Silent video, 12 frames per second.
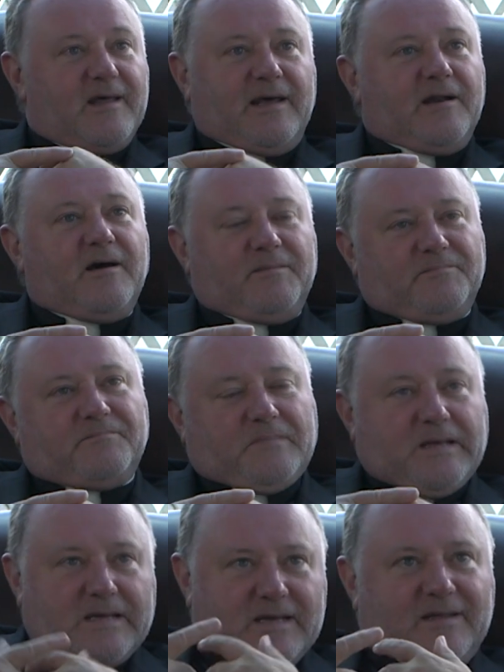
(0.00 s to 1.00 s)
And
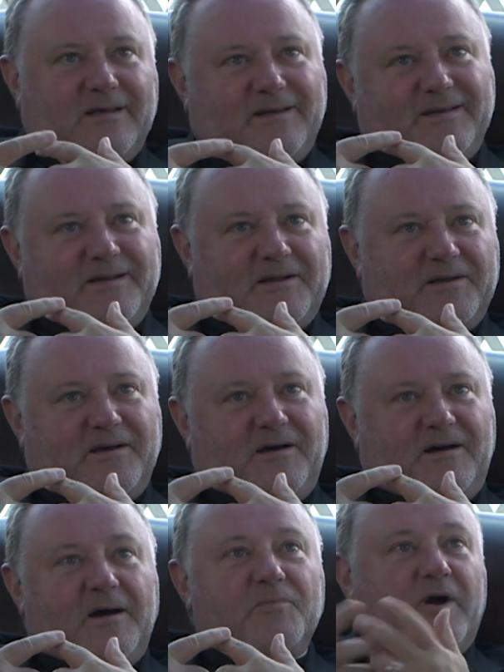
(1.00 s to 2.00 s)
I'm
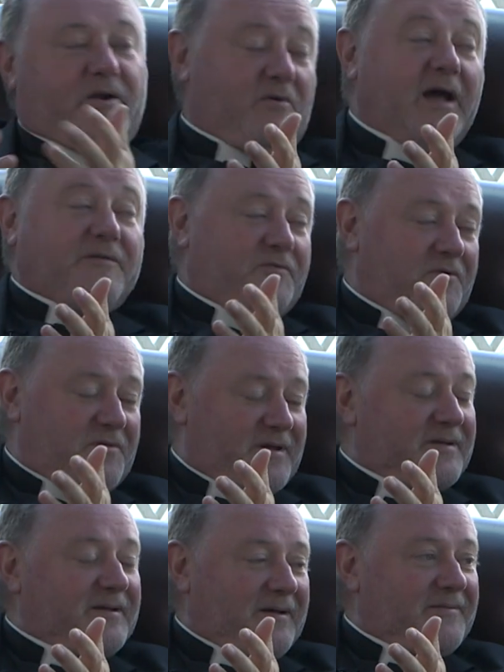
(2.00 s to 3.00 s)
quite grateful
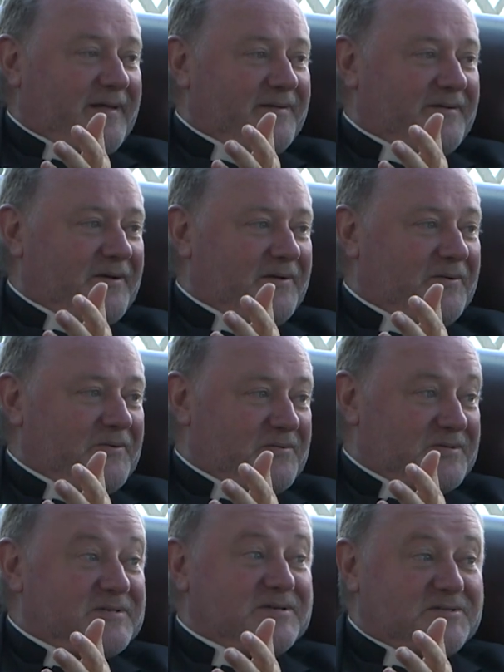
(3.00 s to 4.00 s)
that that no
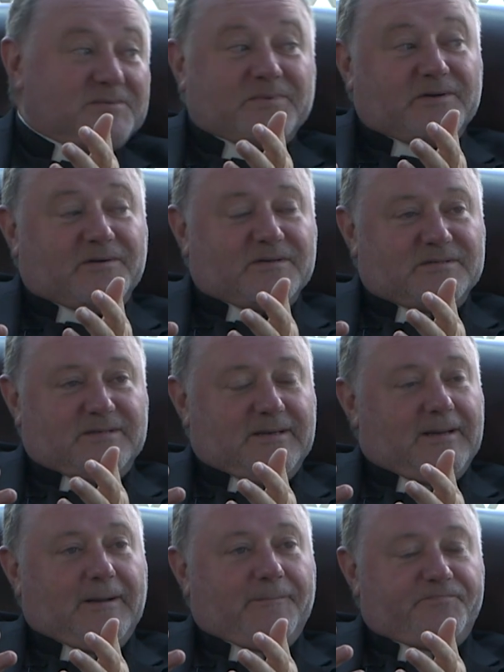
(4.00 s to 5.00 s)
longer exists, to be
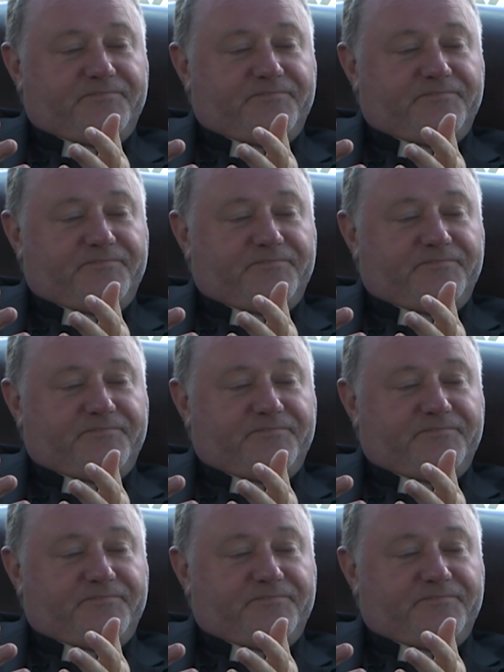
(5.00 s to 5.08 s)
honest.